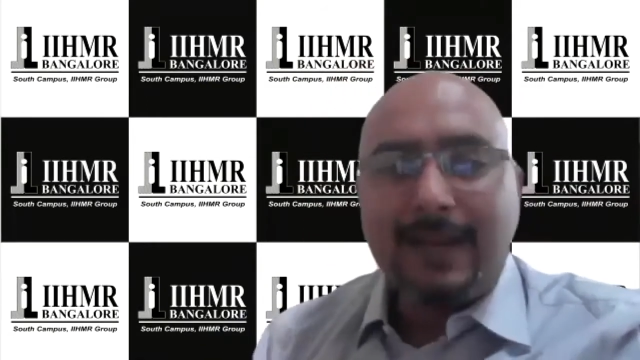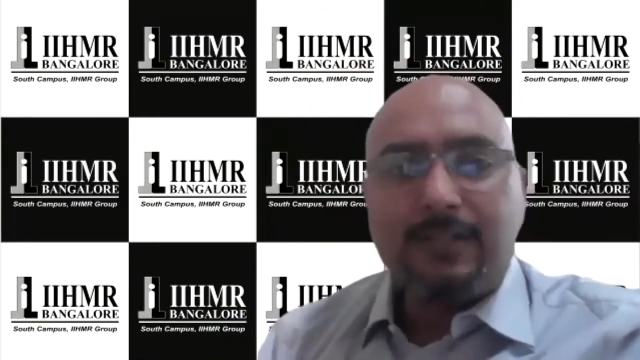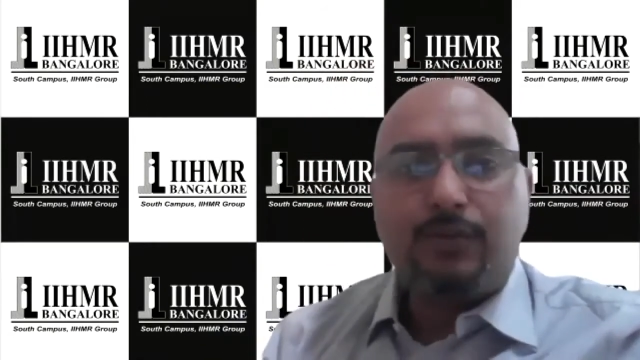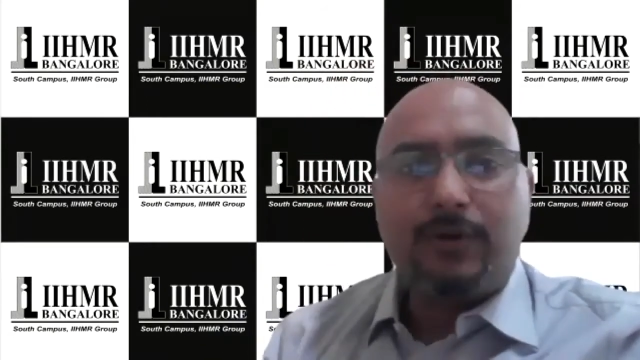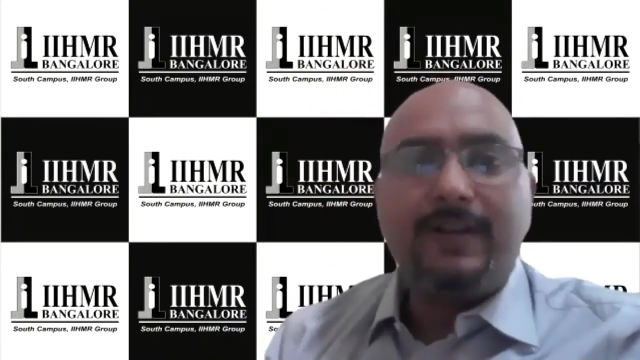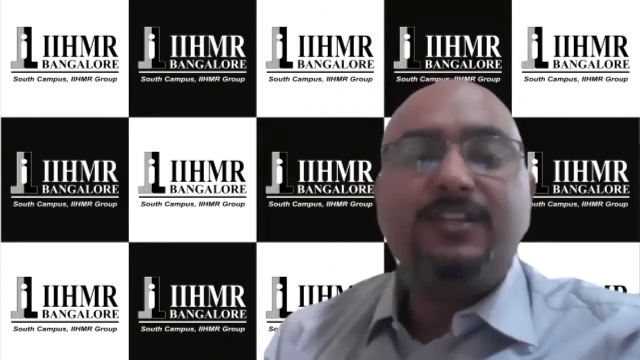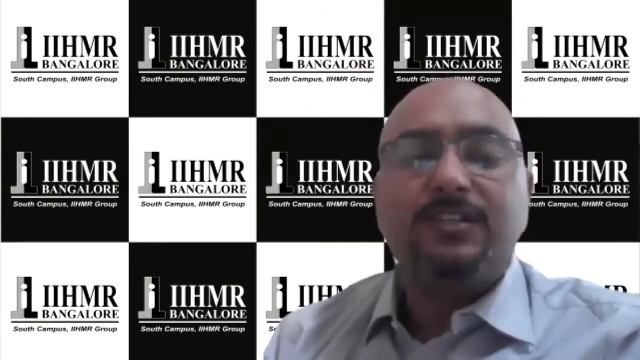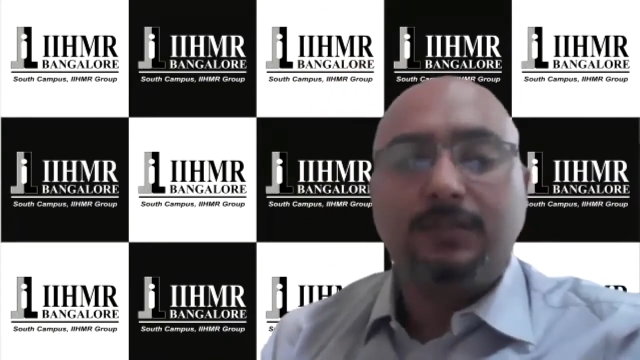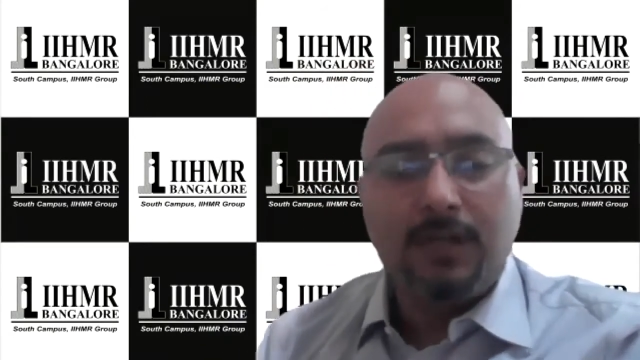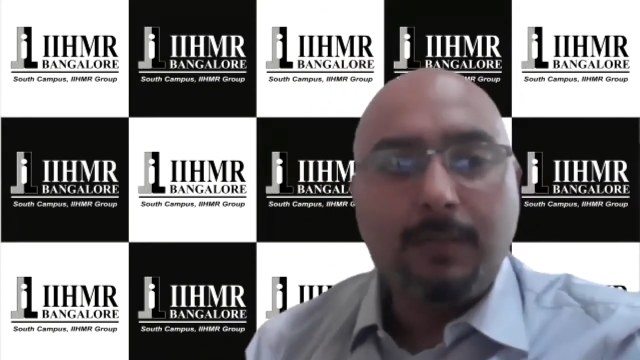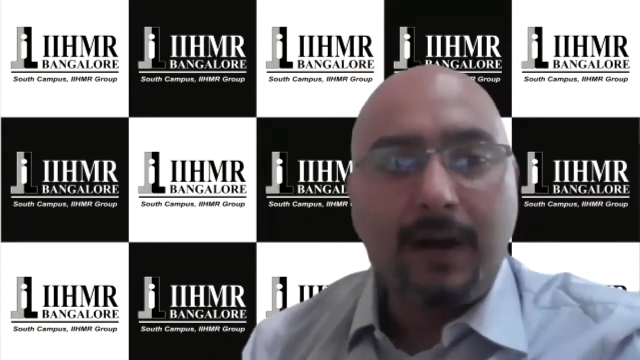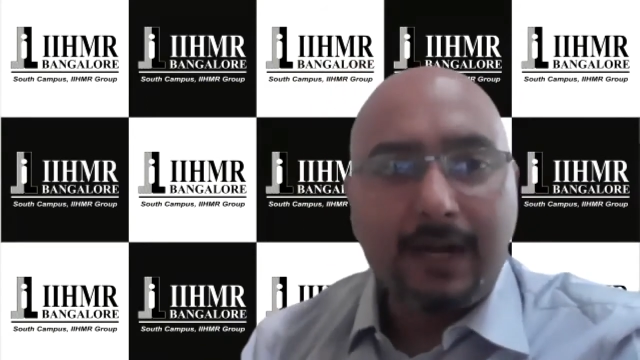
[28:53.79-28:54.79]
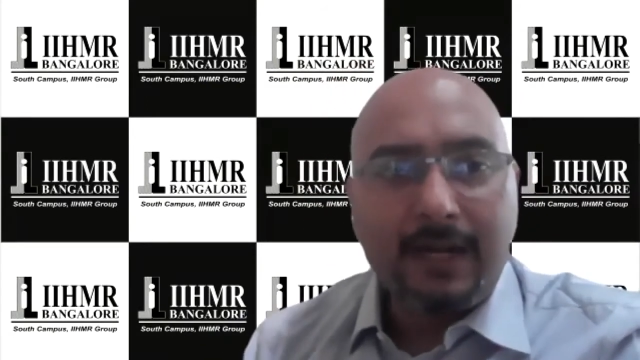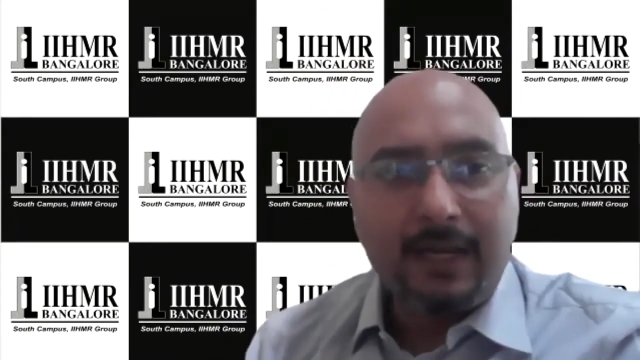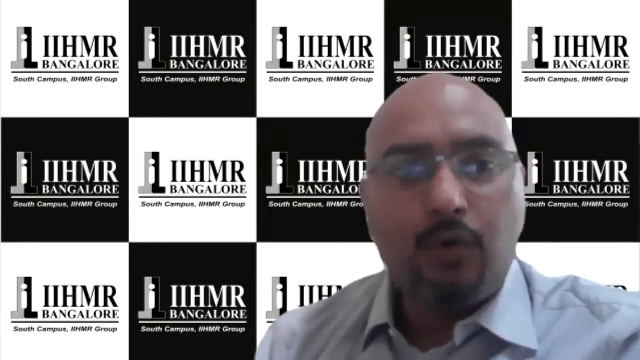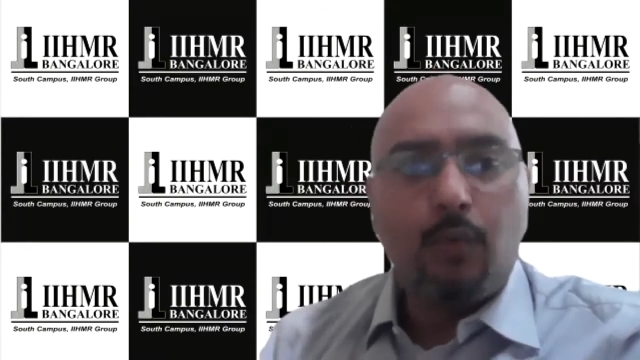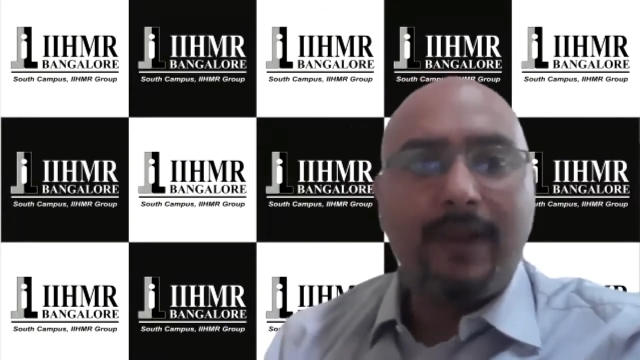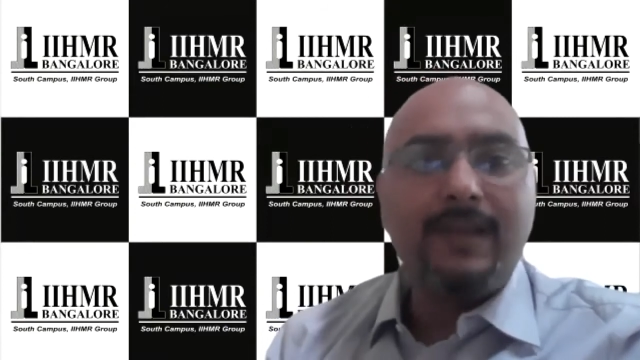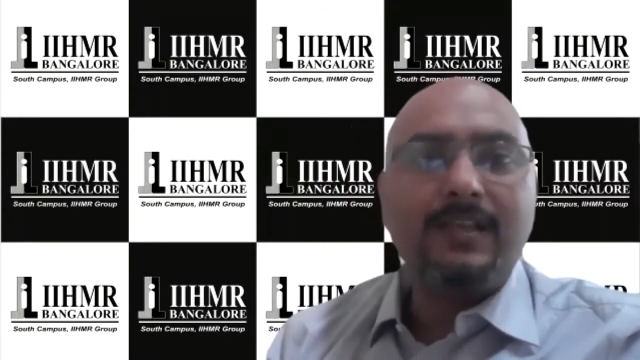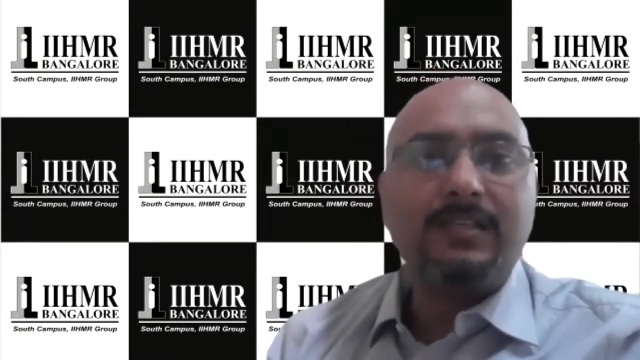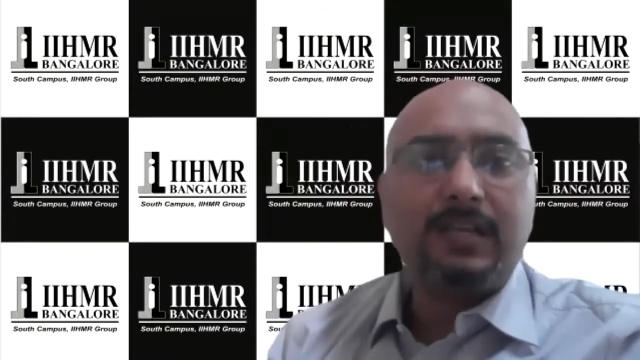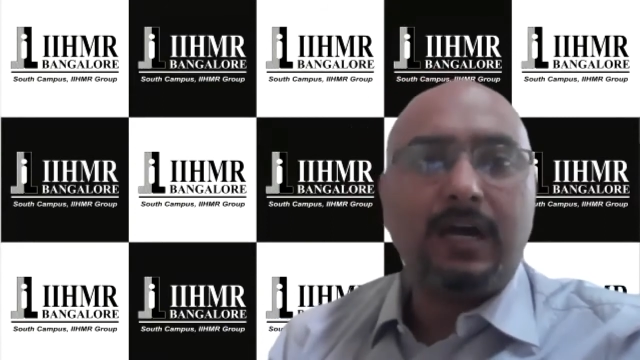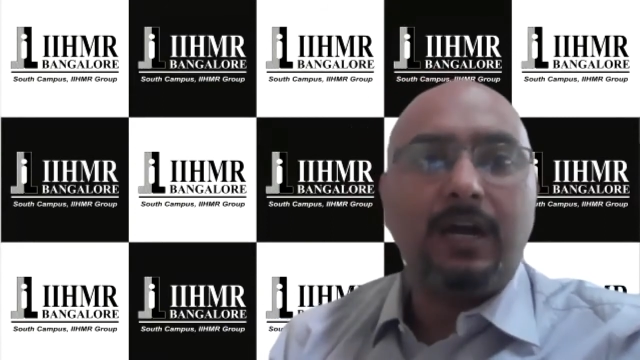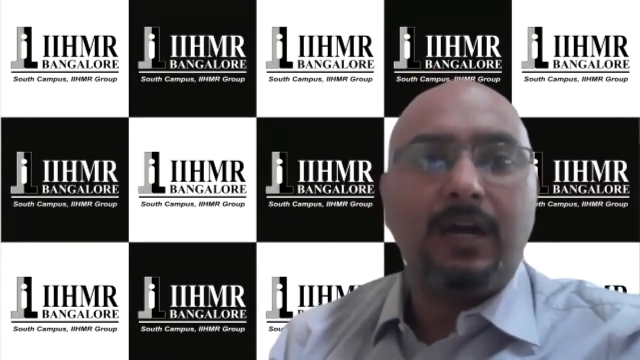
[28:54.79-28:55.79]
that traditional marketing
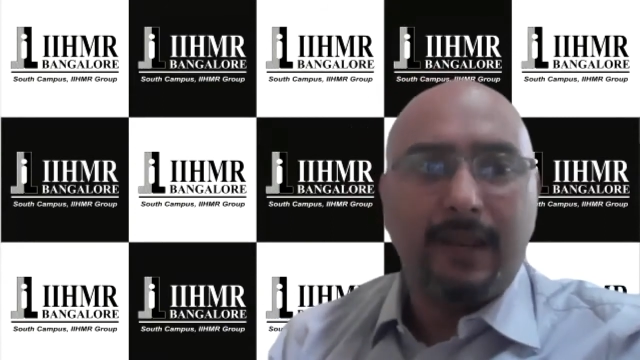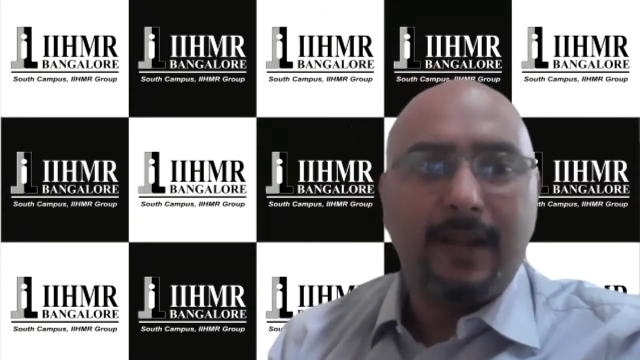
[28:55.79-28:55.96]
ways are